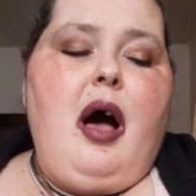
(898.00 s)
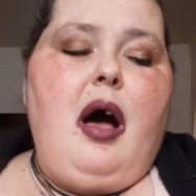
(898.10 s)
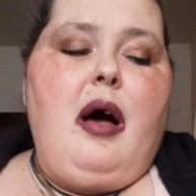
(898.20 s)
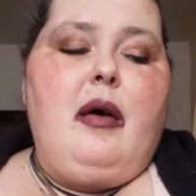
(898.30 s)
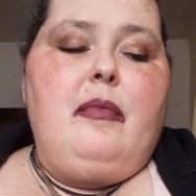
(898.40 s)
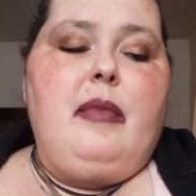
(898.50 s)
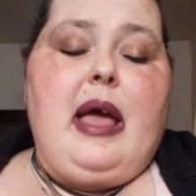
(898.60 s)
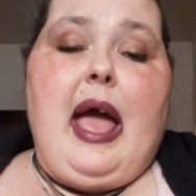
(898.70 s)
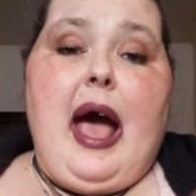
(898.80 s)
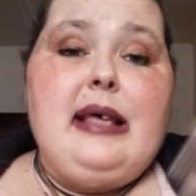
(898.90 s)

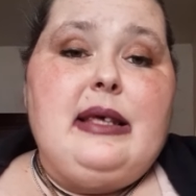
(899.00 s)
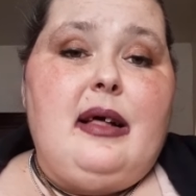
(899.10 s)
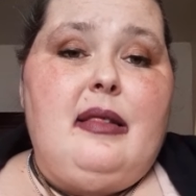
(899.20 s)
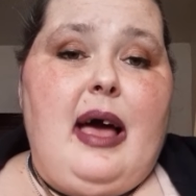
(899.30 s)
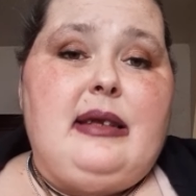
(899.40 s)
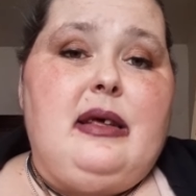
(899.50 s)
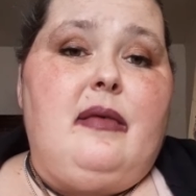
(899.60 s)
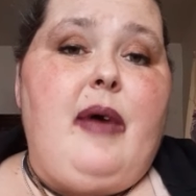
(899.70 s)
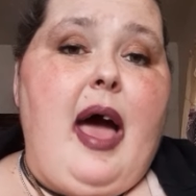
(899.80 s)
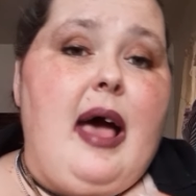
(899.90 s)
As a
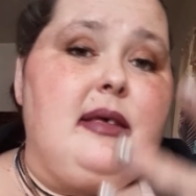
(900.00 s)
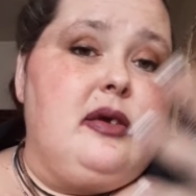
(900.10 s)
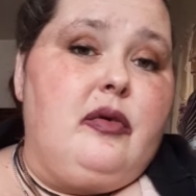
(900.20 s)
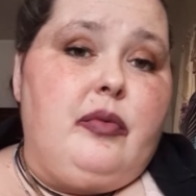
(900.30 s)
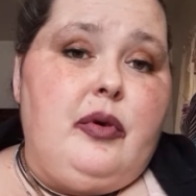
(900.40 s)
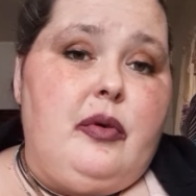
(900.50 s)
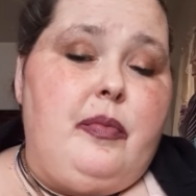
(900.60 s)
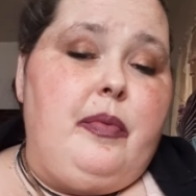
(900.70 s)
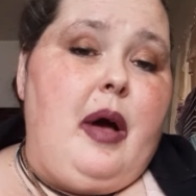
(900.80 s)
collective, as a group,